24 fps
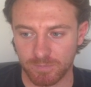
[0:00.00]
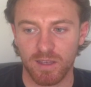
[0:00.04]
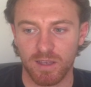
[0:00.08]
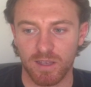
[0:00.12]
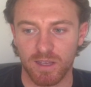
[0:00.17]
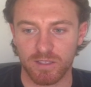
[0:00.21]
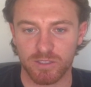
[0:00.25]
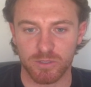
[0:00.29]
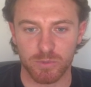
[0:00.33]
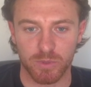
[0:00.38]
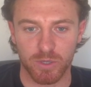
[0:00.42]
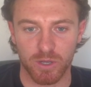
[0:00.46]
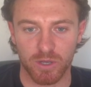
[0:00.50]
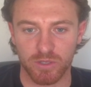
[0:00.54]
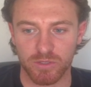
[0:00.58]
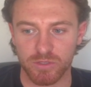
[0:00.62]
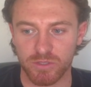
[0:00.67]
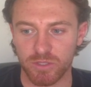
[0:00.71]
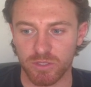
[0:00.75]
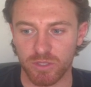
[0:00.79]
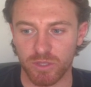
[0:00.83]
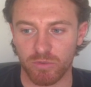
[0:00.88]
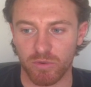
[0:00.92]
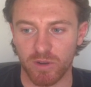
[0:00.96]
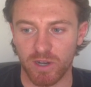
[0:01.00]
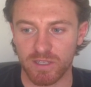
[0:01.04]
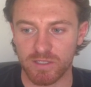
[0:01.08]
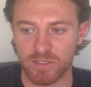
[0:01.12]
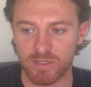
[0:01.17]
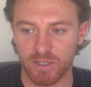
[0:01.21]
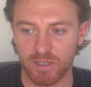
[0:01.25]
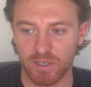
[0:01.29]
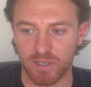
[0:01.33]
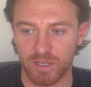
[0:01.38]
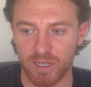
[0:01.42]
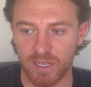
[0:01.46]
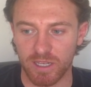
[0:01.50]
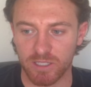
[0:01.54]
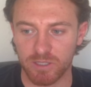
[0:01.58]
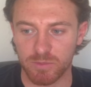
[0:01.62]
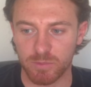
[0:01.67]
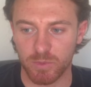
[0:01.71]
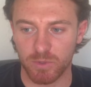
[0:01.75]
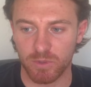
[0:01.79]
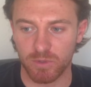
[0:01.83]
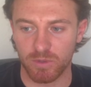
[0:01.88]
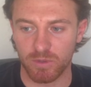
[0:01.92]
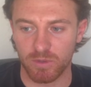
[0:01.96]
So we go on to the right hand side,
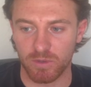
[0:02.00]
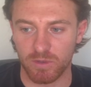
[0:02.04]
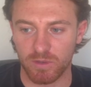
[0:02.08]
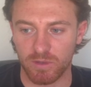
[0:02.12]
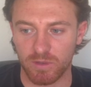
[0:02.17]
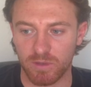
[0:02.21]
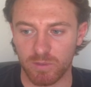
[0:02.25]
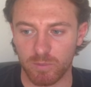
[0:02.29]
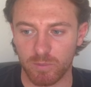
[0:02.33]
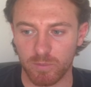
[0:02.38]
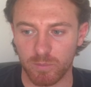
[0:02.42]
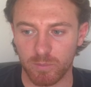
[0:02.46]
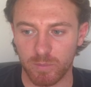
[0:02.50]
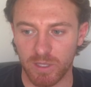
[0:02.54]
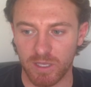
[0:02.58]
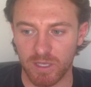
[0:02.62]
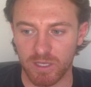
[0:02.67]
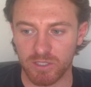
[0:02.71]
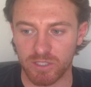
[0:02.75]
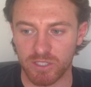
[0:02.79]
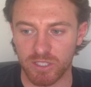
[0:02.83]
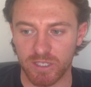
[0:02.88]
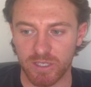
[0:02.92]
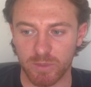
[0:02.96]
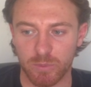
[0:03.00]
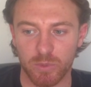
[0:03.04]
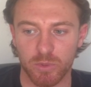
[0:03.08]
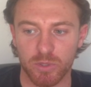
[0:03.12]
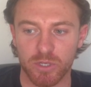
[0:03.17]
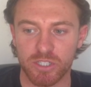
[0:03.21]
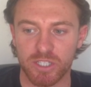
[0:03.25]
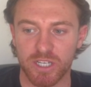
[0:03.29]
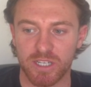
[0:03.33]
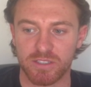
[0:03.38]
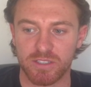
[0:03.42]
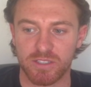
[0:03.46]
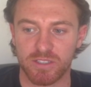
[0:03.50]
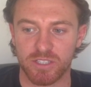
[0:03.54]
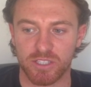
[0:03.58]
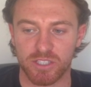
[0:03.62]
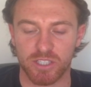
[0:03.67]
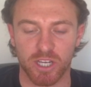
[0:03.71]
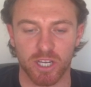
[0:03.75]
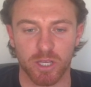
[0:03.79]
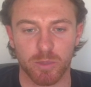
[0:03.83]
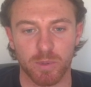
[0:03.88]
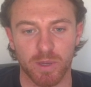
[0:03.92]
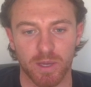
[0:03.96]
export, PNG. We want to change this to
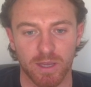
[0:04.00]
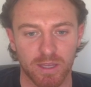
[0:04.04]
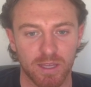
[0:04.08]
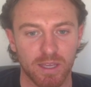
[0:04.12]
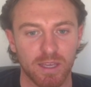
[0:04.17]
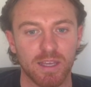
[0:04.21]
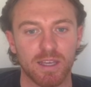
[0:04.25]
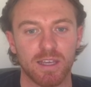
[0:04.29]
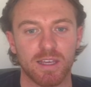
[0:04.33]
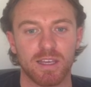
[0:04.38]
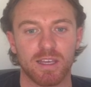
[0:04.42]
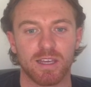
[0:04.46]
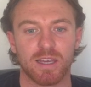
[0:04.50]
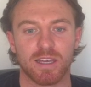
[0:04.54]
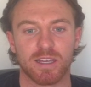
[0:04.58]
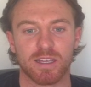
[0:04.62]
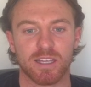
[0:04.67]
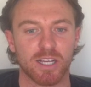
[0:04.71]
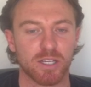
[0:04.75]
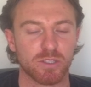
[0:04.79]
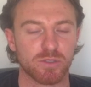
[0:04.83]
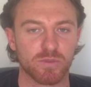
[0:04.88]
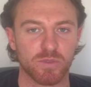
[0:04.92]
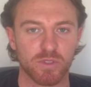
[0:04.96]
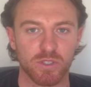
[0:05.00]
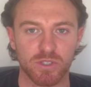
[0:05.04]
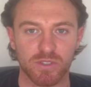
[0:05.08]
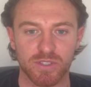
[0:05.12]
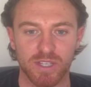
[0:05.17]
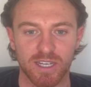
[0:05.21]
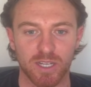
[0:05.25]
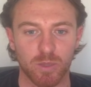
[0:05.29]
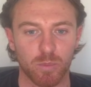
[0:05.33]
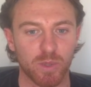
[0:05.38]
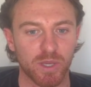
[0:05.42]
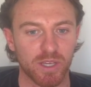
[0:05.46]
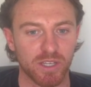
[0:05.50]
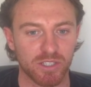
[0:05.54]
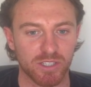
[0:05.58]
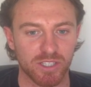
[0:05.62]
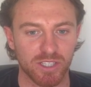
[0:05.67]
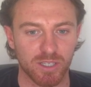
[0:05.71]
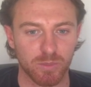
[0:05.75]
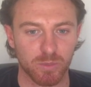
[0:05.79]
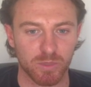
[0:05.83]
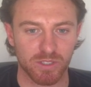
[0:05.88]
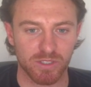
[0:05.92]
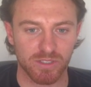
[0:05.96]
JPEG. In case we've used any
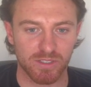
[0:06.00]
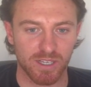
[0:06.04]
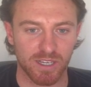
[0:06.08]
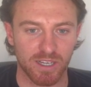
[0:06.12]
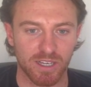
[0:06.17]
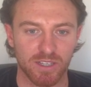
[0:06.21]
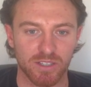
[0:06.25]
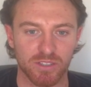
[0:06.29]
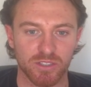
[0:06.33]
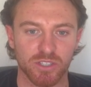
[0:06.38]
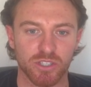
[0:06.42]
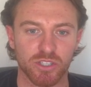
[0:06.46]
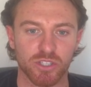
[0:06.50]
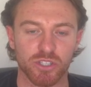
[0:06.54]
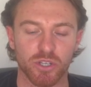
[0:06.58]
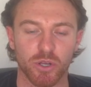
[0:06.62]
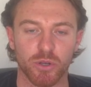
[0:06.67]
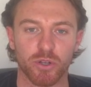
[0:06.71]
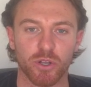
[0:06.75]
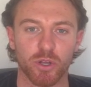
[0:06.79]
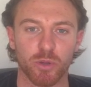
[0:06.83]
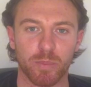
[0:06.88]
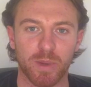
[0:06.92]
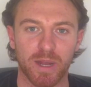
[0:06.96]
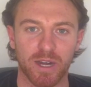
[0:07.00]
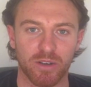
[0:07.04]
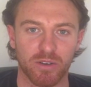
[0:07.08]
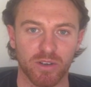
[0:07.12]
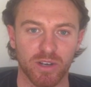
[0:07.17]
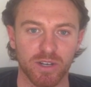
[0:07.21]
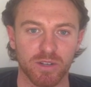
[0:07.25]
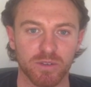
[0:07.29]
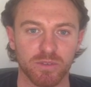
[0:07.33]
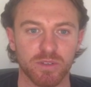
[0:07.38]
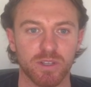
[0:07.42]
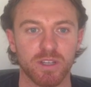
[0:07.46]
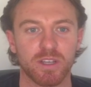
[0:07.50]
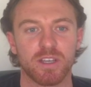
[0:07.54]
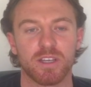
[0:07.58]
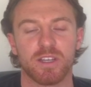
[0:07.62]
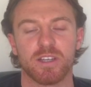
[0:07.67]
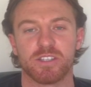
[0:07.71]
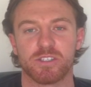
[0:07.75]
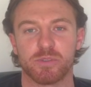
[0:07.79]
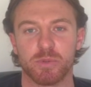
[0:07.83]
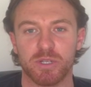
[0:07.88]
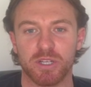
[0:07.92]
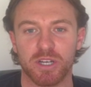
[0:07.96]
PNG images here, it's going to show no background.
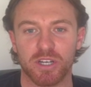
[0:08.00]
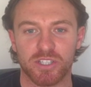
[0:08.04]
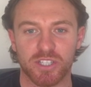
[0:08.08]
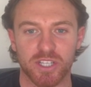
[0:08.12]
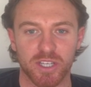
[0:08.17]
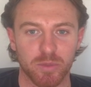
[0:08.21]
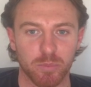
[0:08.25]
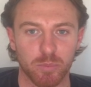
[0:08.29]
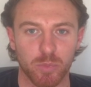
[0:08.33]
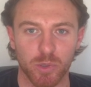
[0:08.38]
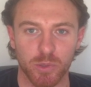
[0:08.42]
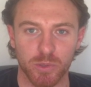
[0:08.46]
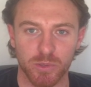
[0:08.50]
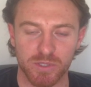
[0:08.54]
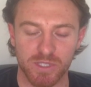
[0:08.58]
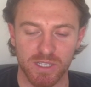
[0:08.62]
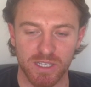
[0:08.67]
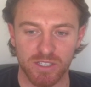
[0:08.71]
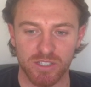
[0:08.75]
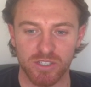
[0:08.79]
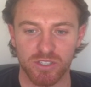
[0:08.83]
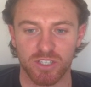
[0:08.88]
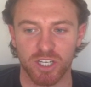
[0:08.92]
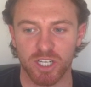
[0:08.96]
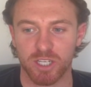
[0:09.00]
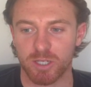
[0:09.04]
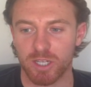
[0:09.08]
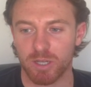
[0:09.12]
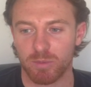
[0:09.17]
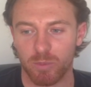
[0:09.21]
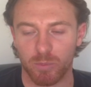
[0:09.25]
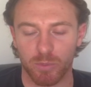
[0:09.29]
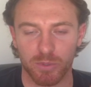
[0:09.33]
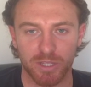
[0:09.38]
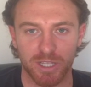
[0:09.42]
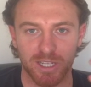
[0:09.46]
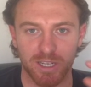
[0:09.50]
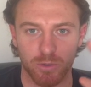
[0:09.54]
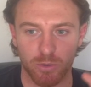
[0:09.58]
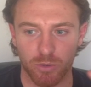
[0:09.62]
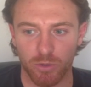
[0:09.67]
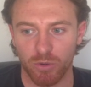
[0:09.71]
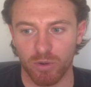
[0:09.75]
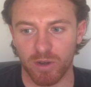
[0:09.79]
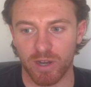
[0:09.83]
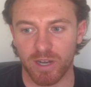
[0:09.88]
So when you actually import it, it's just going to come up with the little just